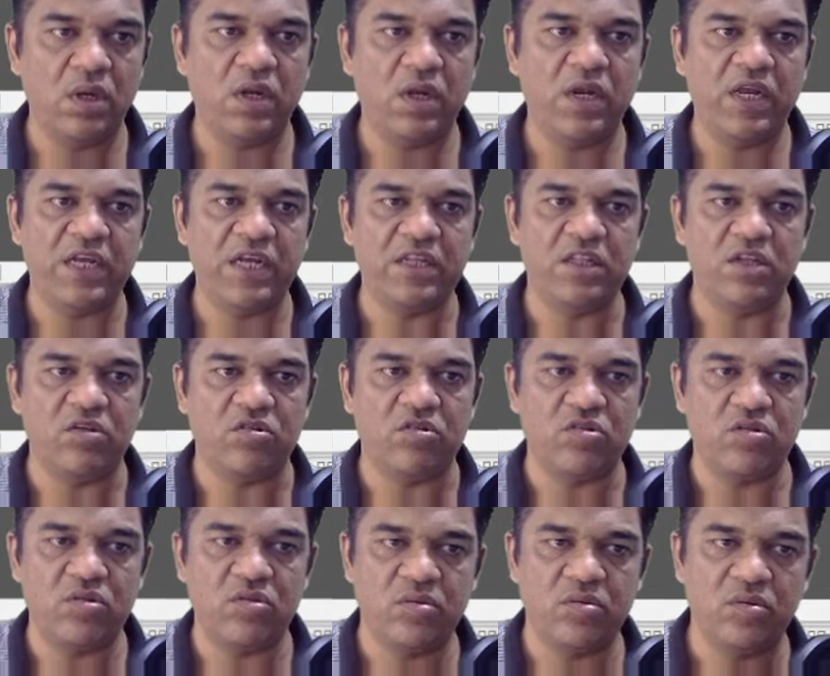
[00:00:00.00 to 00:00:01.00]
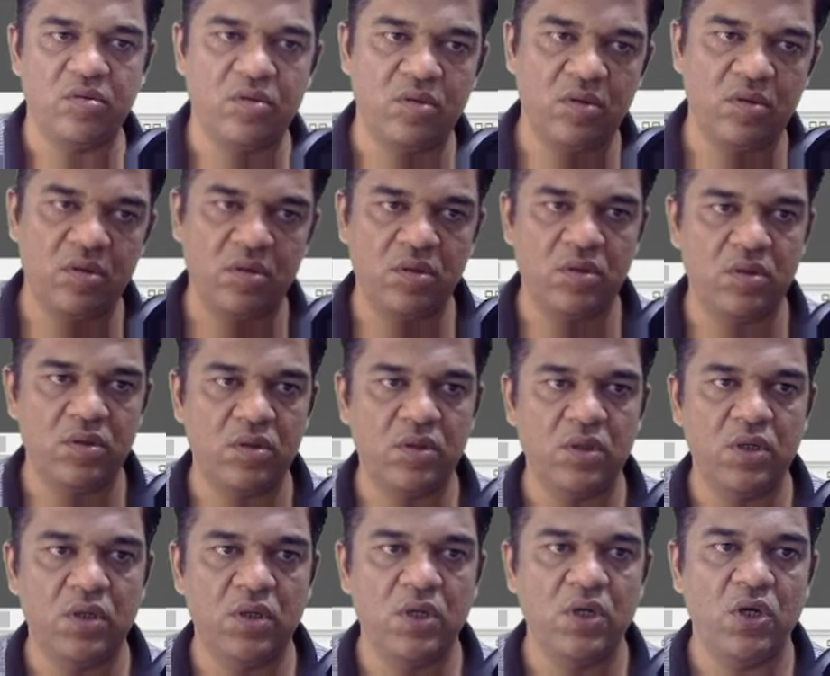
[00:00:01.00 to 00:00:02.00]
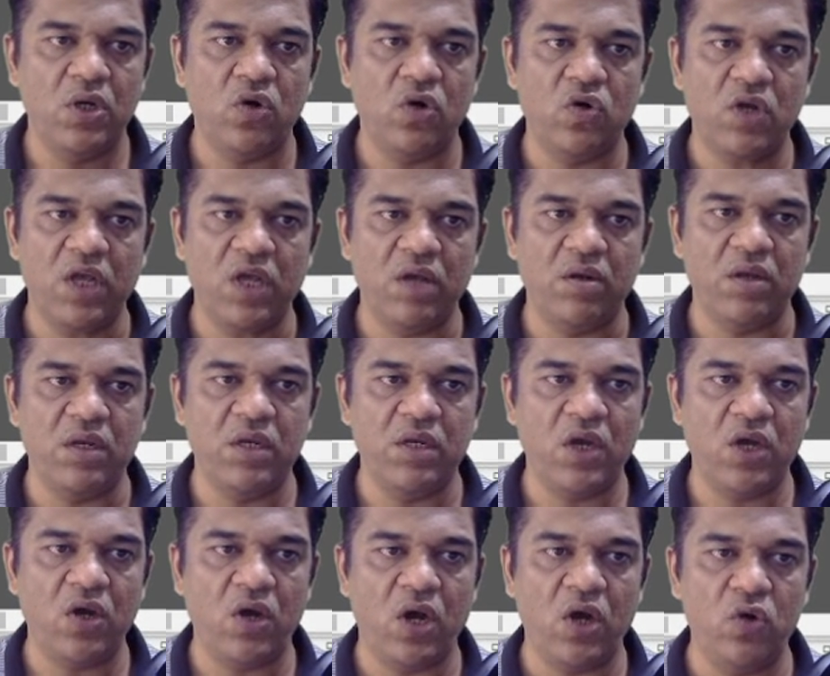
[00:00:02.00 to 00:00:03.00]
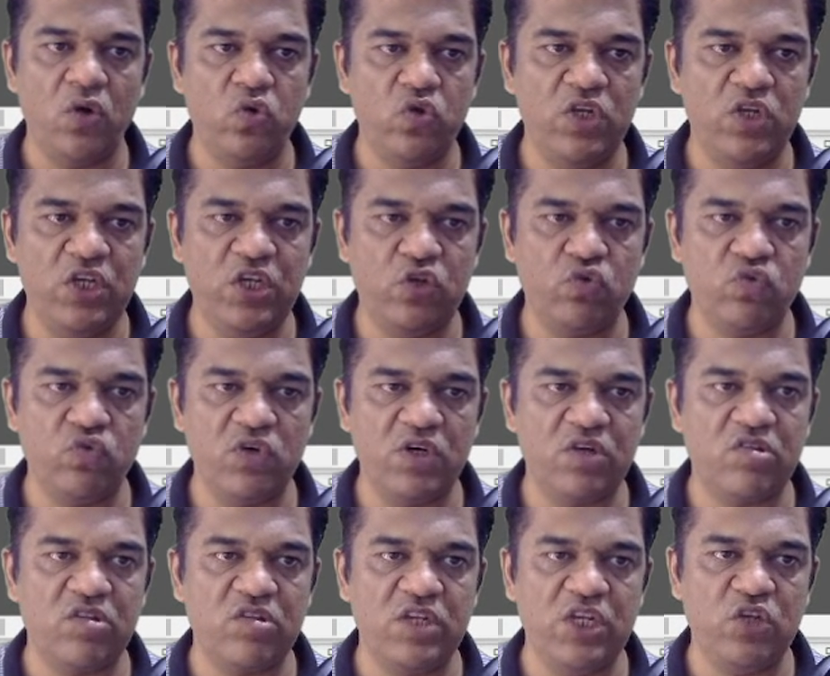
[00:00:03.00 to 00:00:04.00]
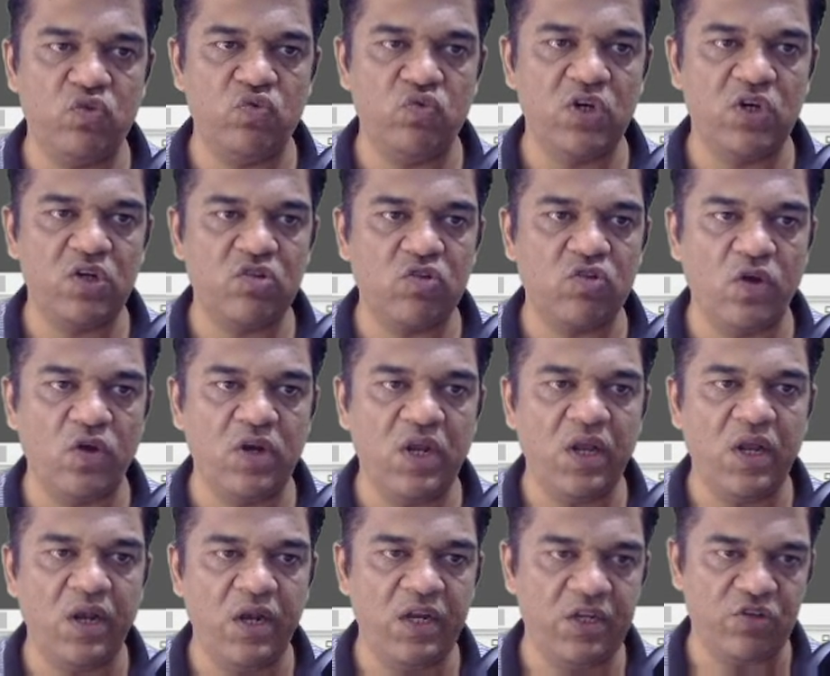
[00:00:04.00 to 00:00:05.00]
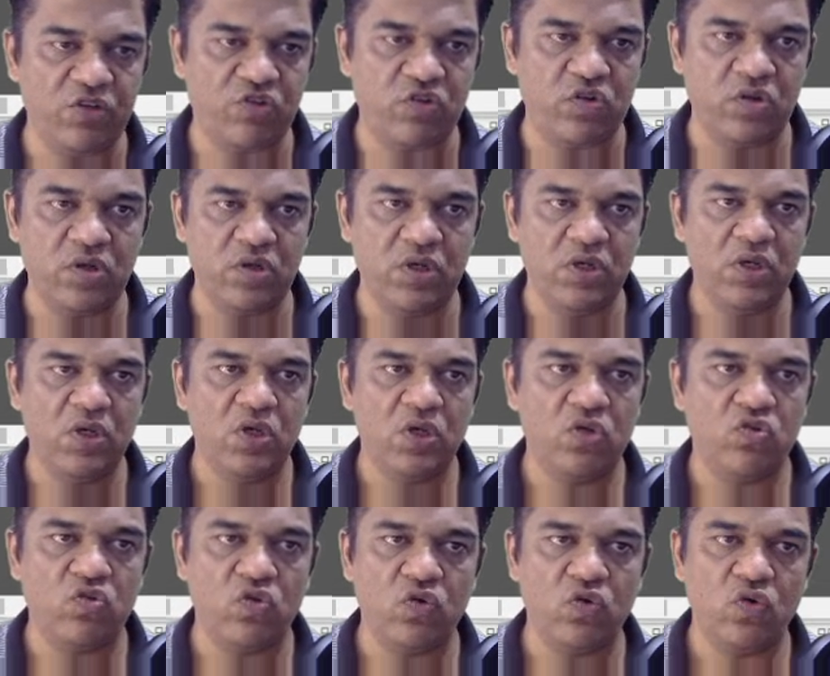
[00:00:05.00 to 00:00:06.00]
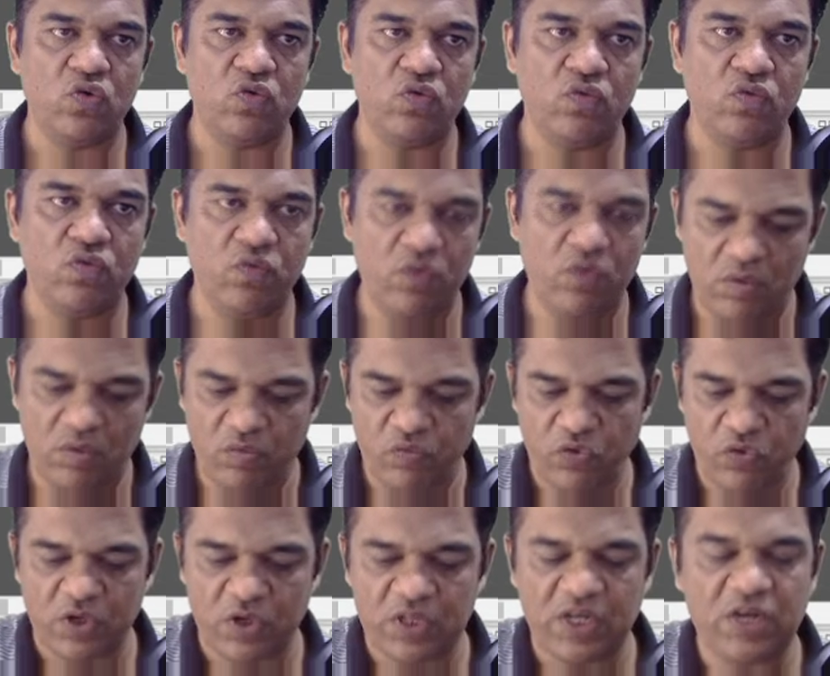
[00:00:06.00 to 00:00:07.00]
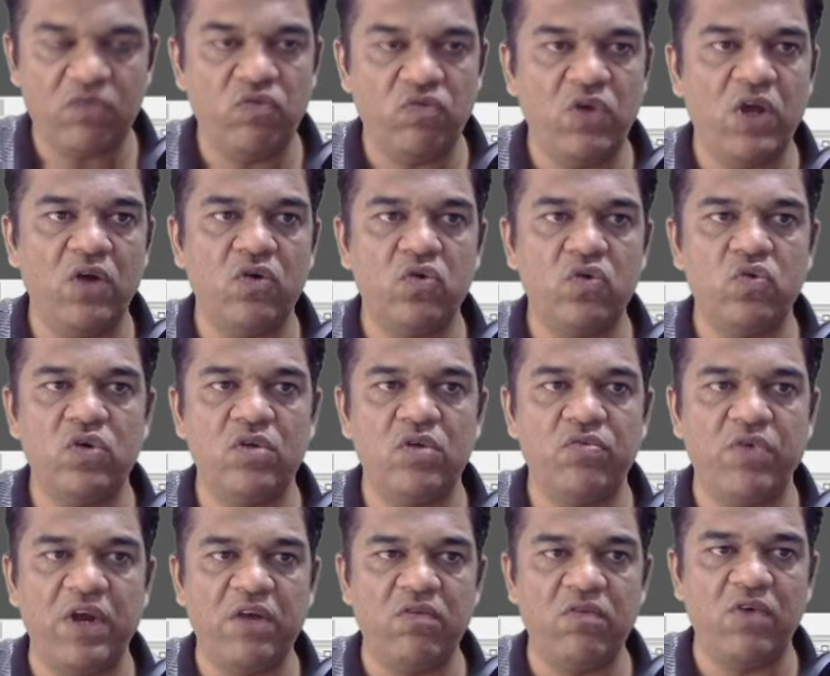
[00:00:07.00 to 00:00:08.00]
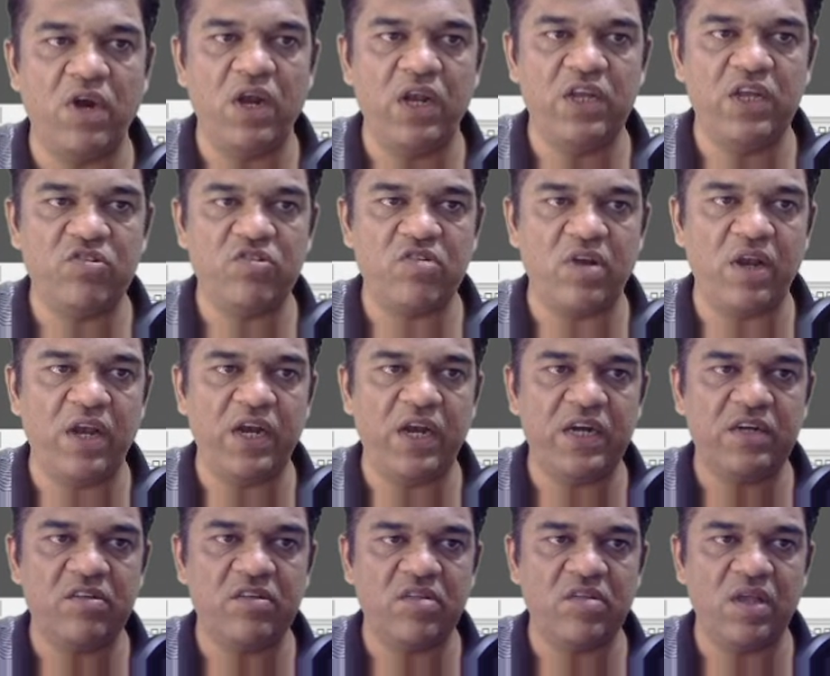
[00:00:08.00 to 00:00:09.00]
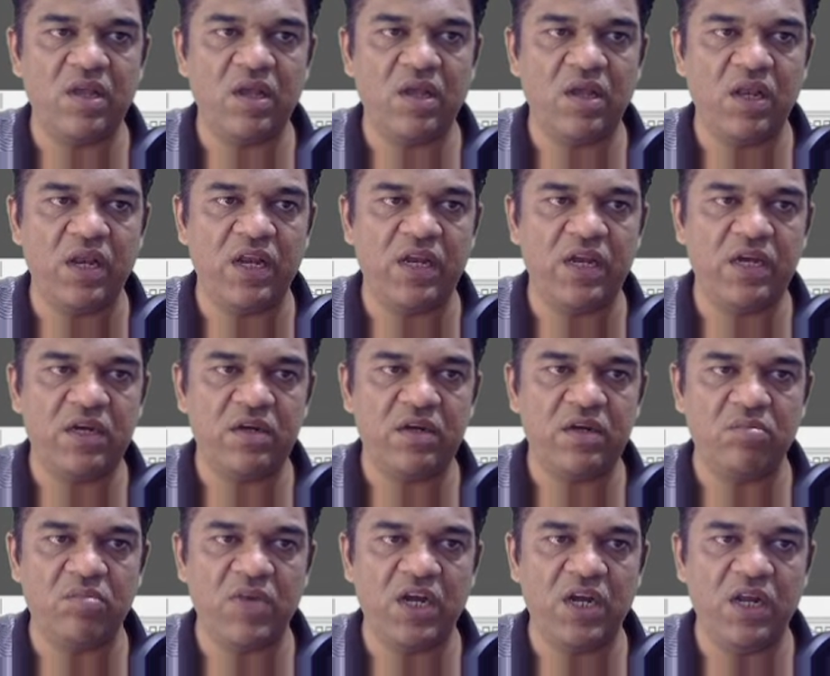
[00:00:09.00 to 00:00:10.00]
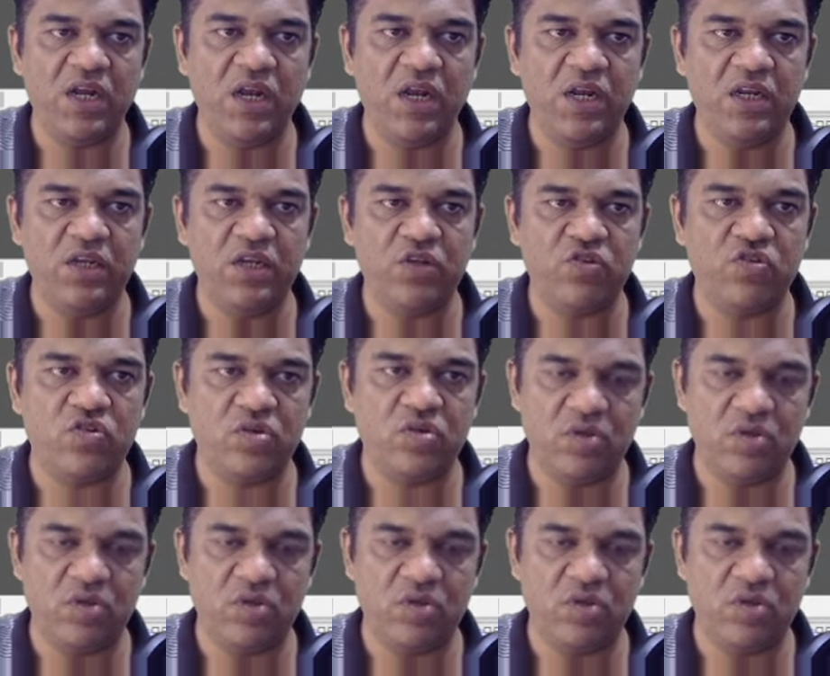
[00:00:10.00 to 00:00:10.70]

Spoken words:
like this. Okay, now how each works? Each works on a list. So for that we have to define one list. Let's say let my list